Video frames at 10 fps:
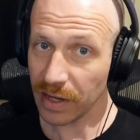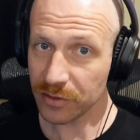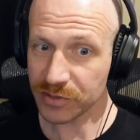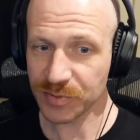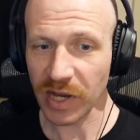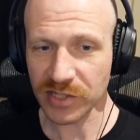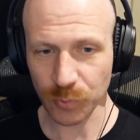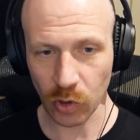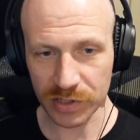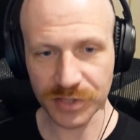And the
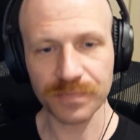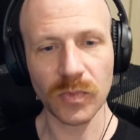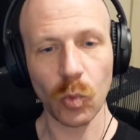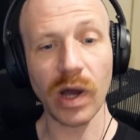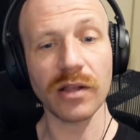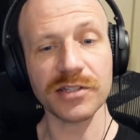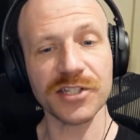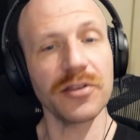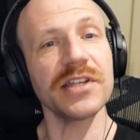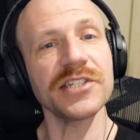response was, well,
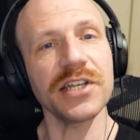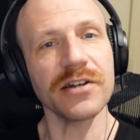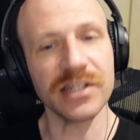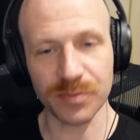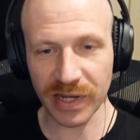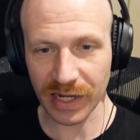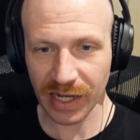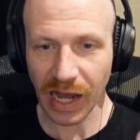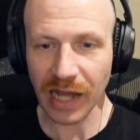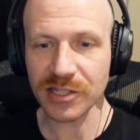so this year has been
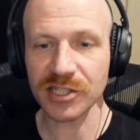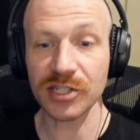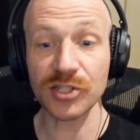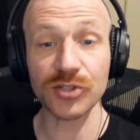a constant